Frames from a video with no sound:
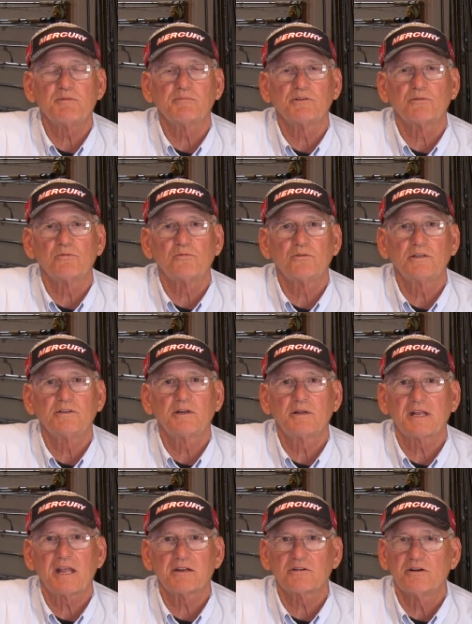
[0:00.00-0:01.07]
people are willing
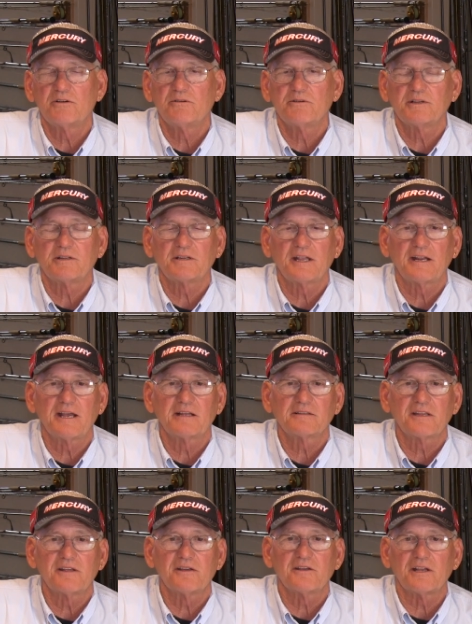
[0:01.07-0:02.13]
to get going and get
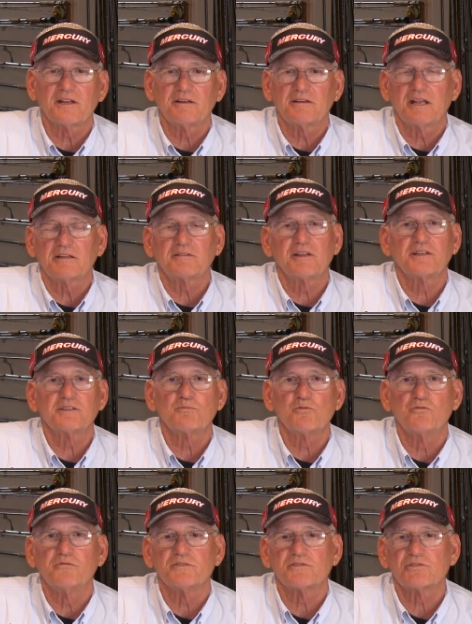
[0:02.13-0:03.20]
out there and get things
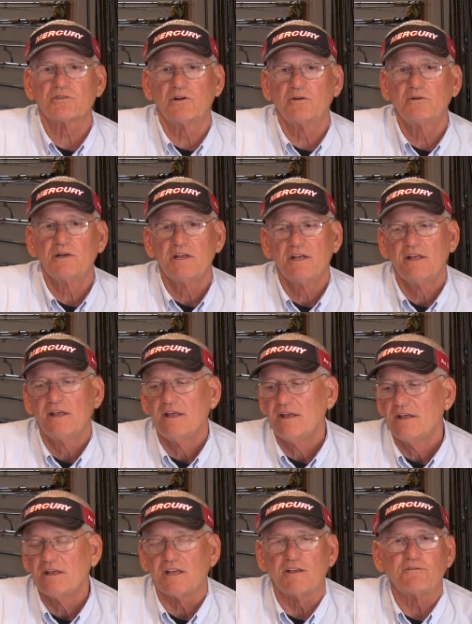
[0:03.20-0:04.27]
moving. So
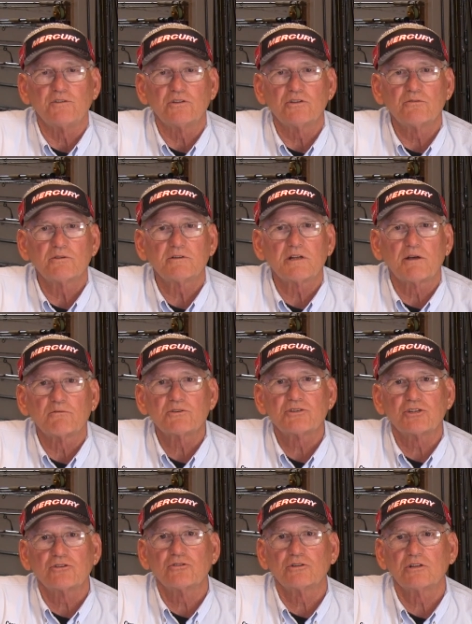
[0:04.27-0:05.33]
if you do it, I
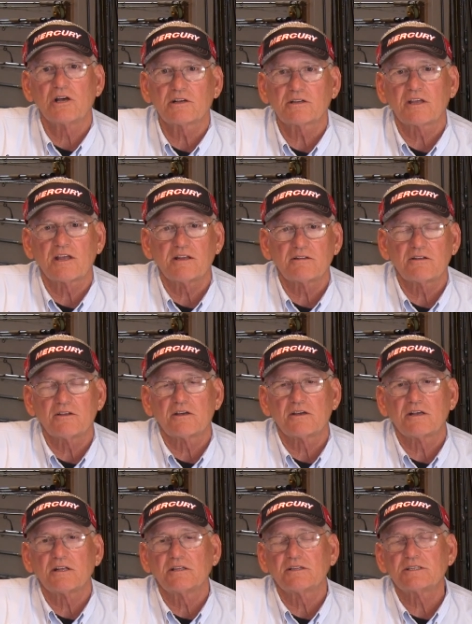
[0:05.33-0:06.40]
wish you good luck. And
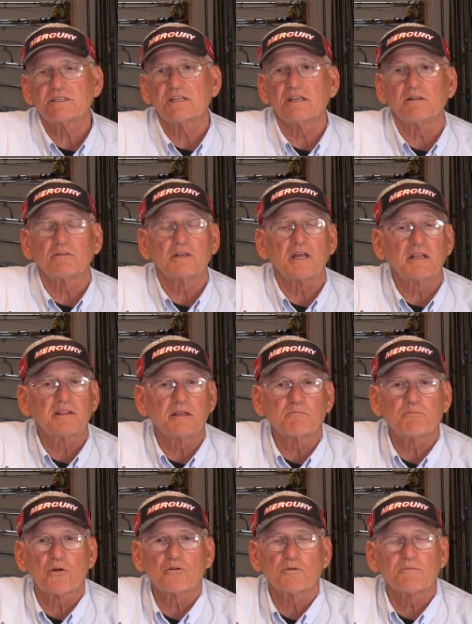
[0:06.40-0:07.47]
uh, let's see, I
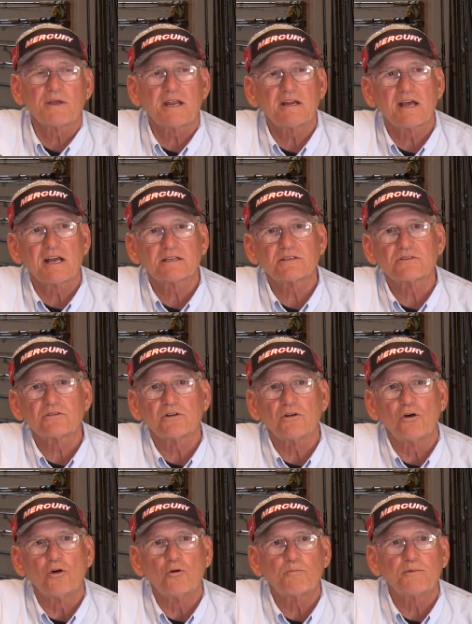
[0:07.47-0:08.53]
think Bergen Bay Docks is going
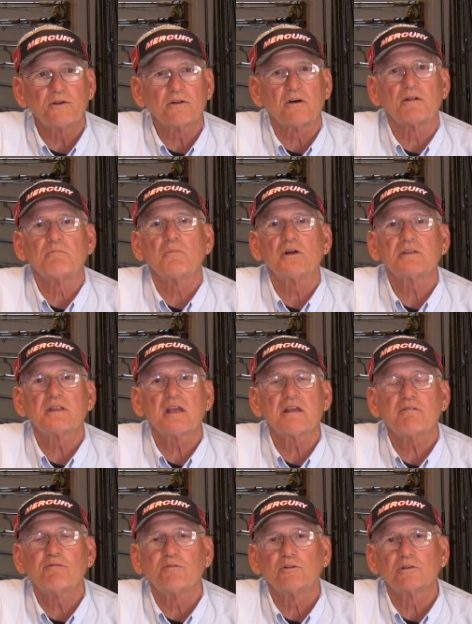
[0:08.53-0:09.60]
to open on
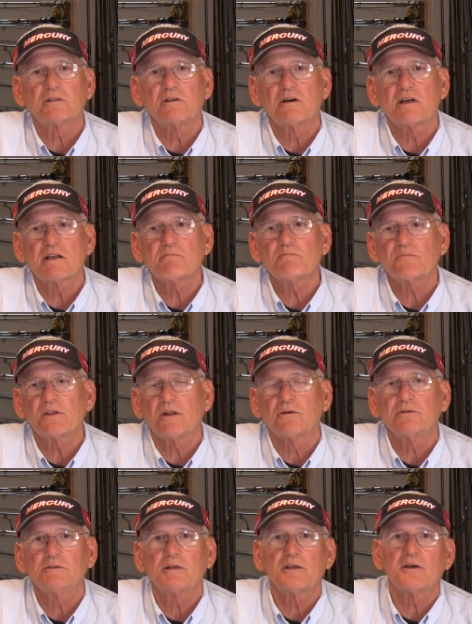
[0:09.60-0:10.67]
Monday full time, you
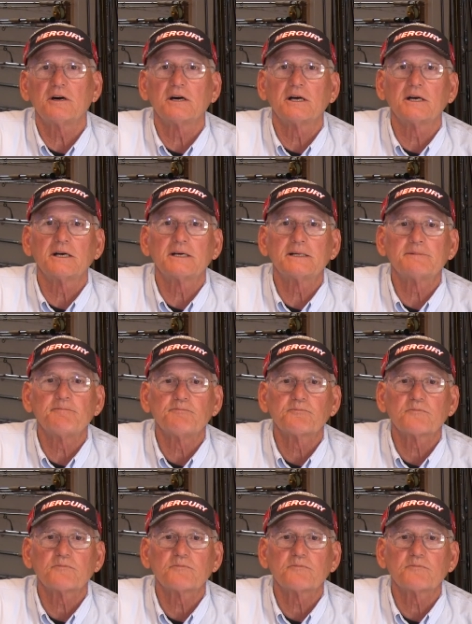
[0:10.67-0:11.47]
know. Uh,